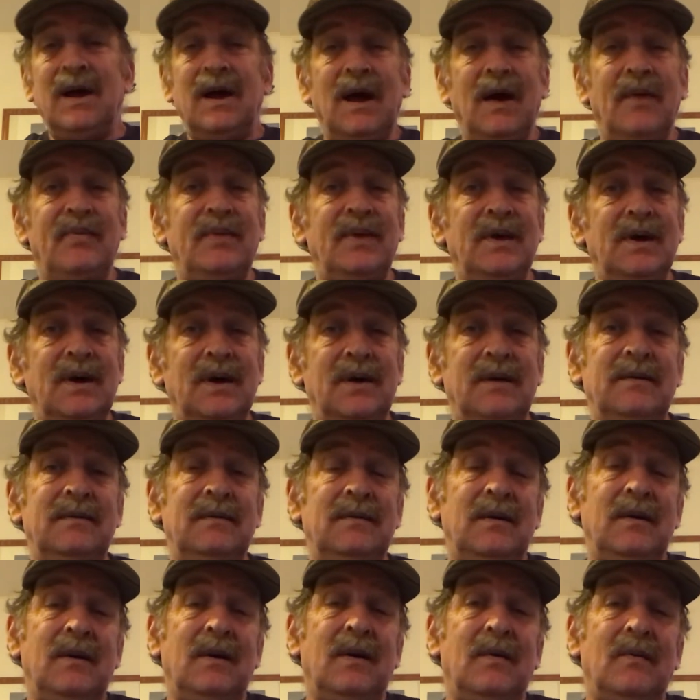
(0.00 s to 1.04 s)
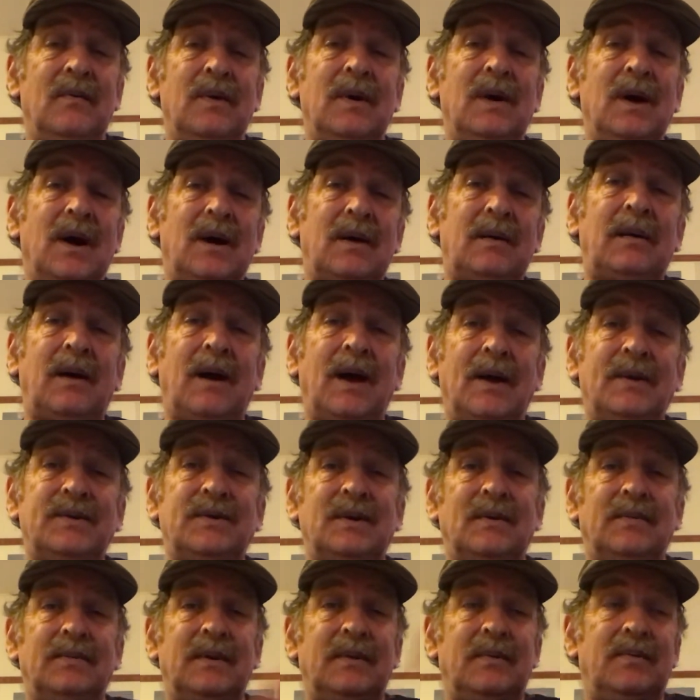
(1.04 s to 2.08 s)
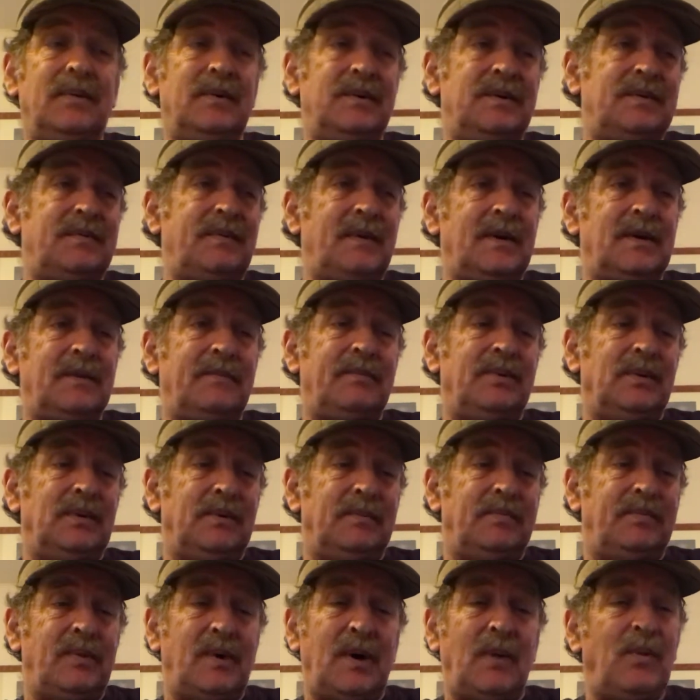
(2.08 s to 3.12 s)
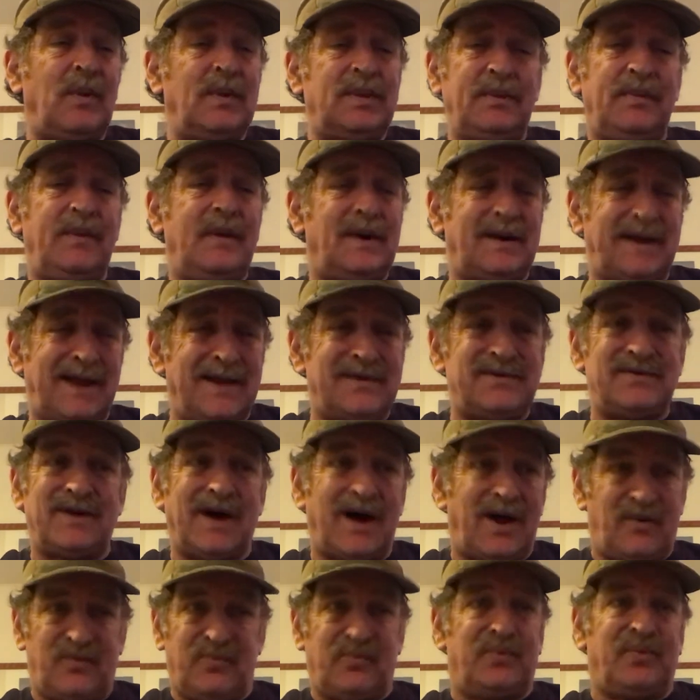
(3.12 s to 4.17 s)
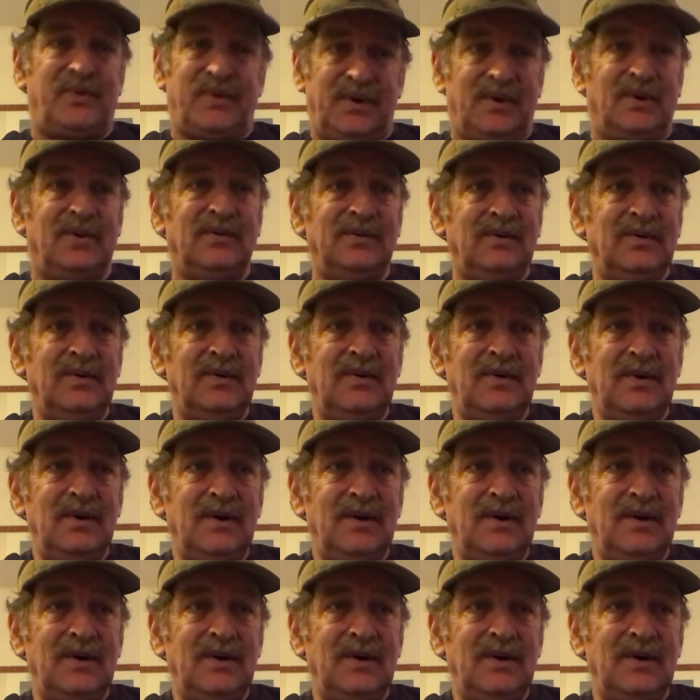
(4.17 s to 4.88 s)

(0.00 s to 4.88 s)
And then we got Kraft over there with his fucking bullet point. What the fuck? That's not real.